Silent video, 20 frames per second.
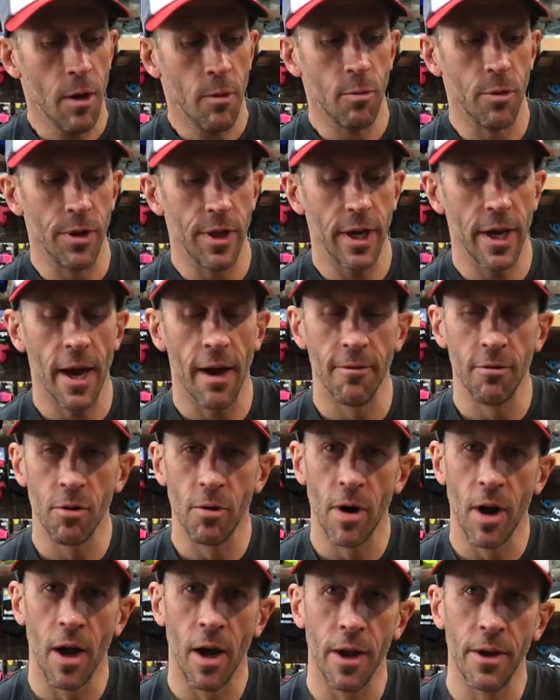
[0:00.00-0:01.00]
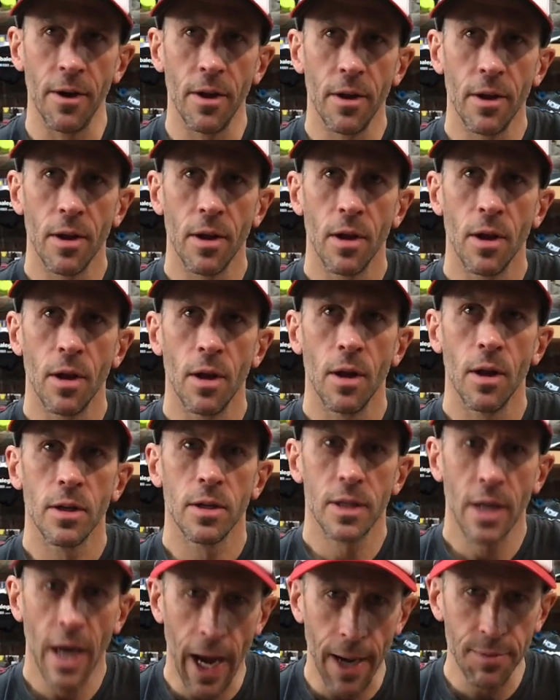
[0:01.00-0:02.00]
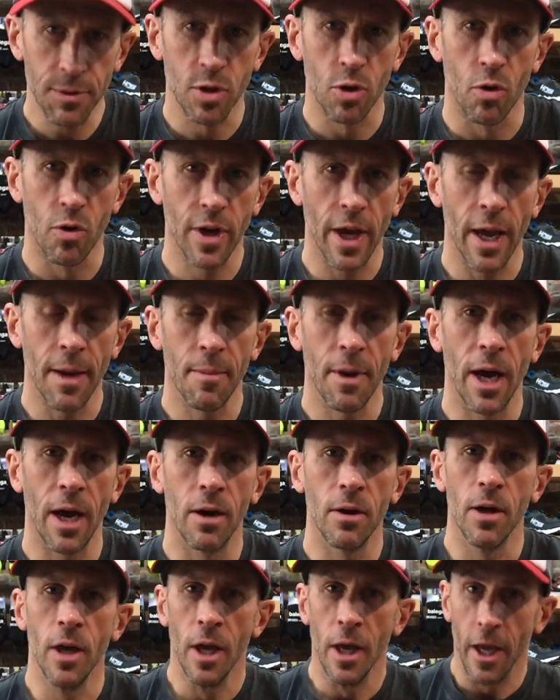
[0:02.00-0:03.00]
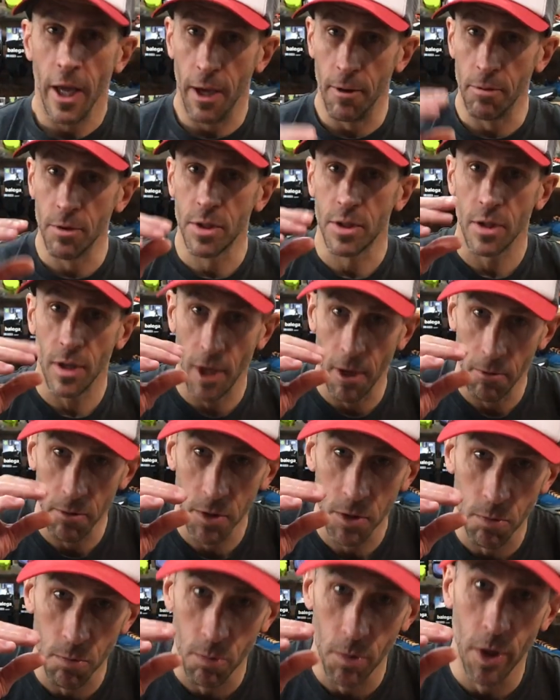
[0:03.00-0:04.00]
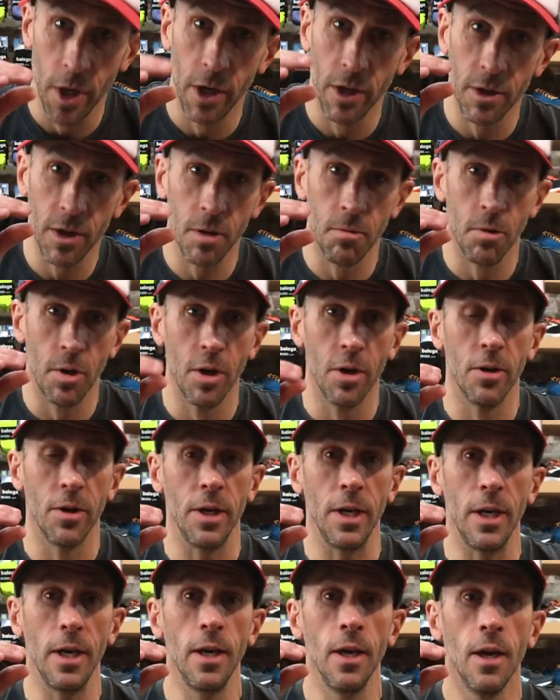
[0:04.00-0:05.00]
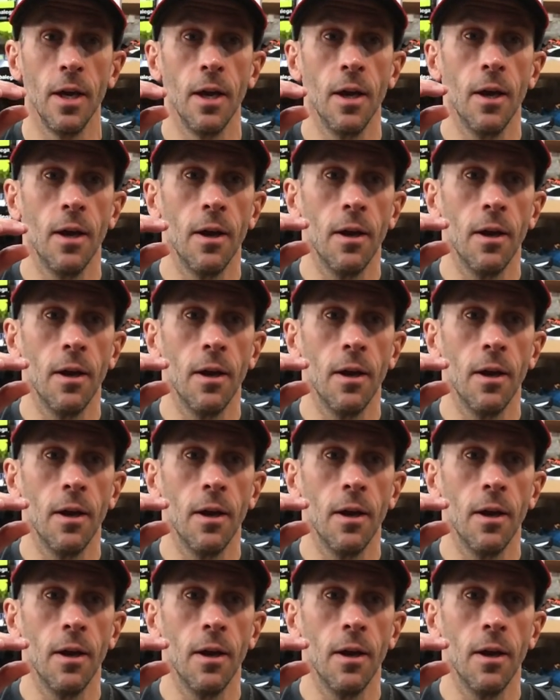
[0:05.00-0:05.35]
When the Everrun top sole came out, it was really, really